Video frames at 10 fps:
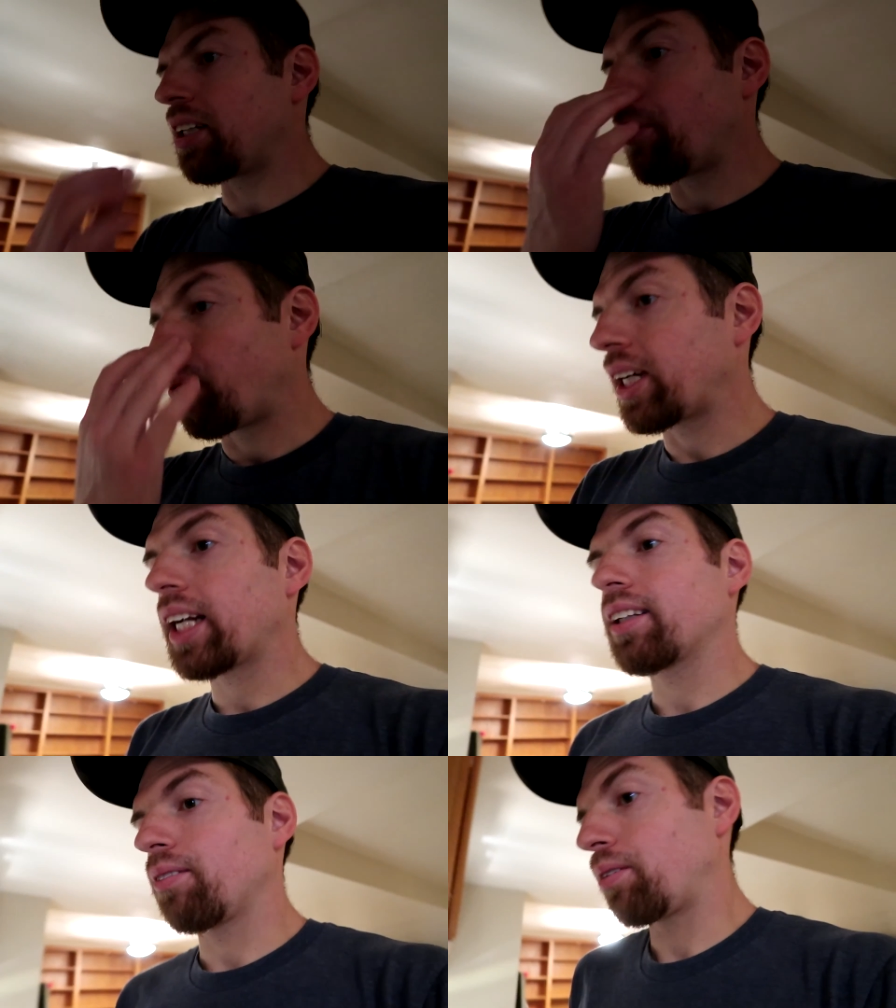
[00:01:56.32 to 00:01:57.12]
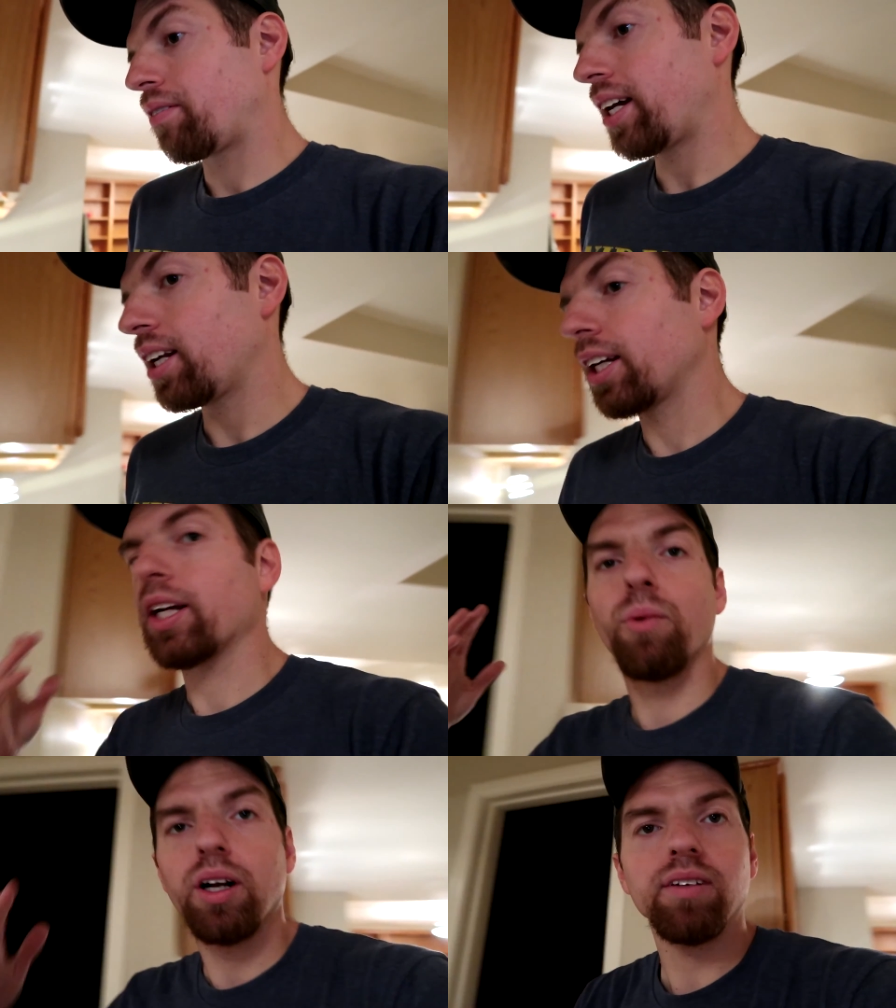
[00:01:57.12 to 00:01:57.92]
you know, we gotta, we've had to
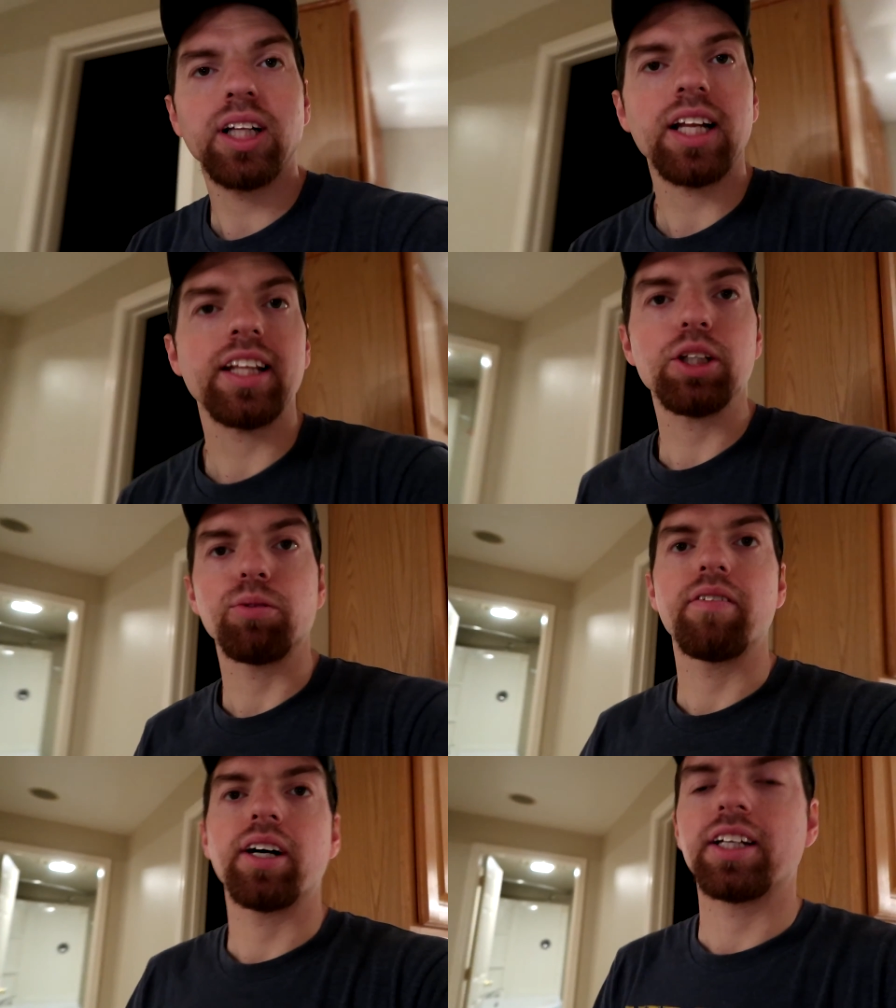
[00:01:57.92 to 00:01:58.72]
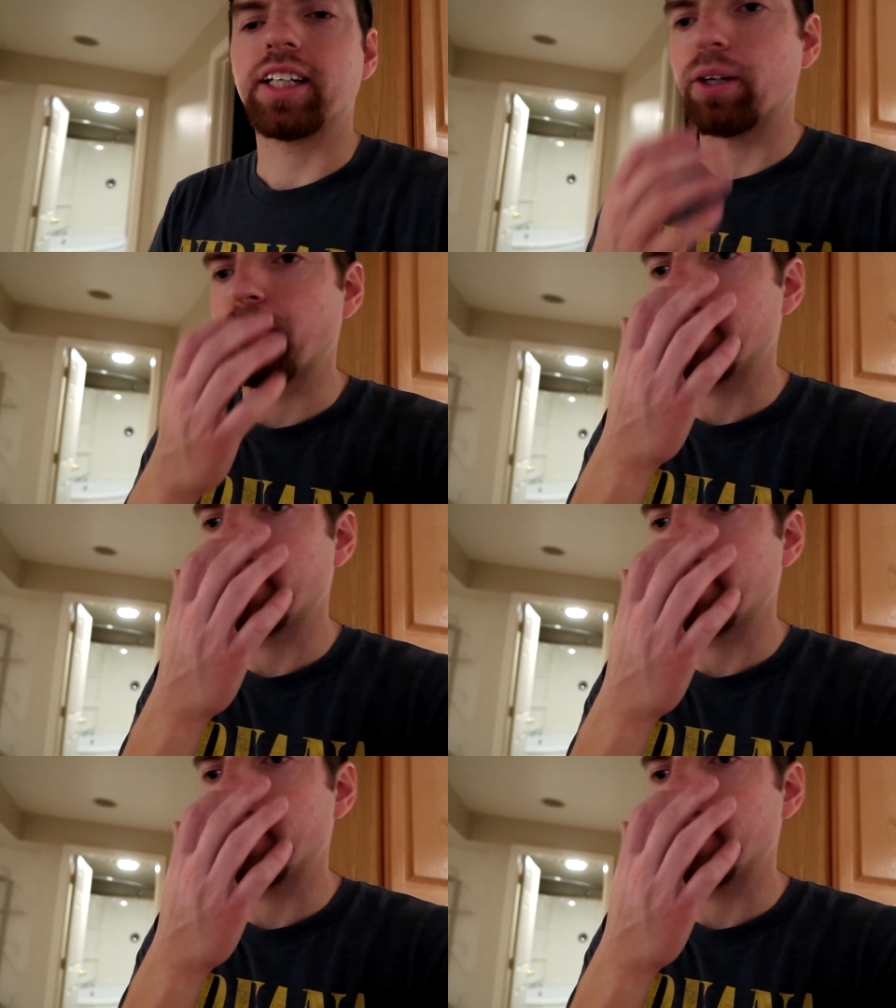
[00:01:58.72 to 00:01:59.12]
get rid of a lot of things. We've had to get